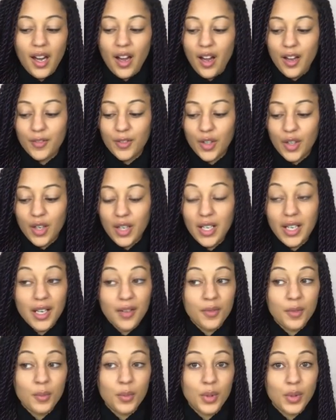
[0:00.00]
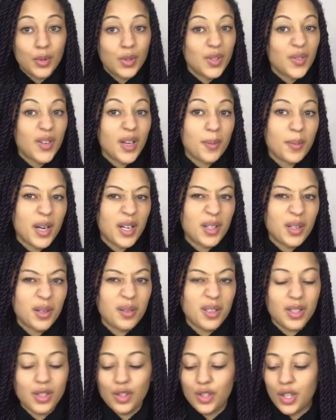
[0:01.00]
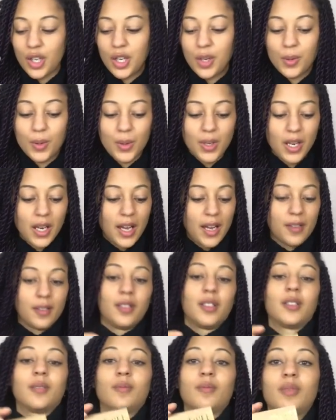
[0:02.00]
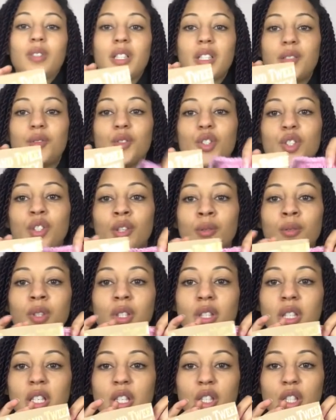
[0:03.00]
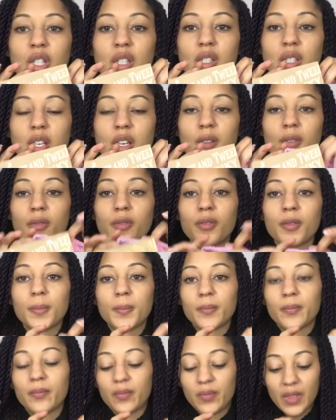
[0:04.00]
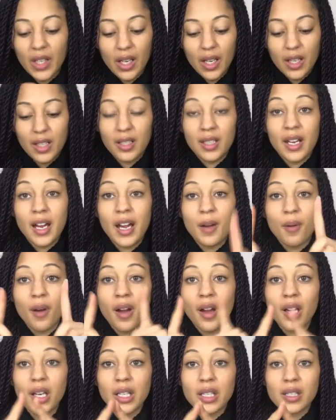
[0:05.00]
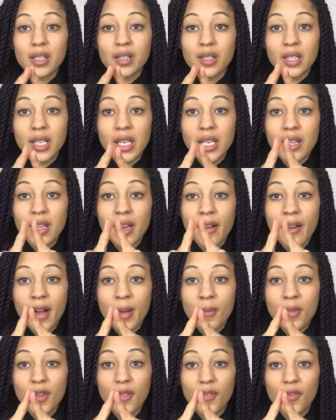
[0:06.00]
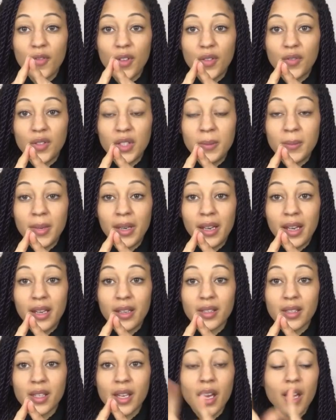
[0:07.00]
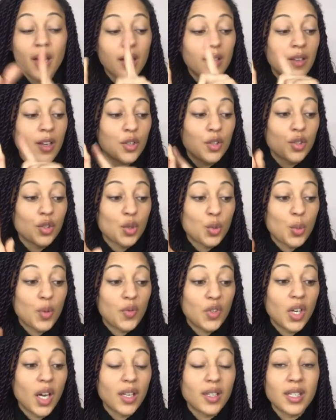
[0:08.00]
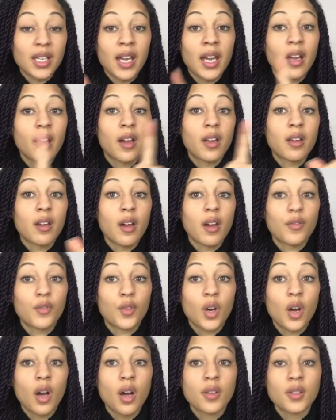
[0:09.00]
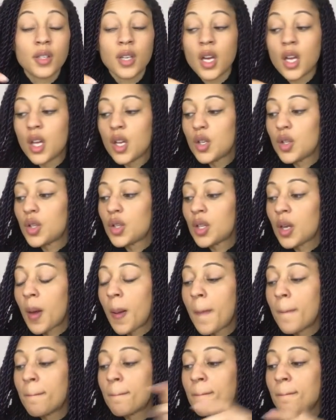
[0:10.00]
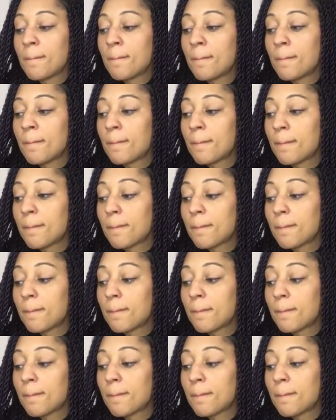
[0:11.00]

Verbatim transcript: I've got 11 balls of it, I don't need to show you all that. I've shown you the good stuff. Now I can see that I'm at 50 minutes, and that's just with chatting, and I've got some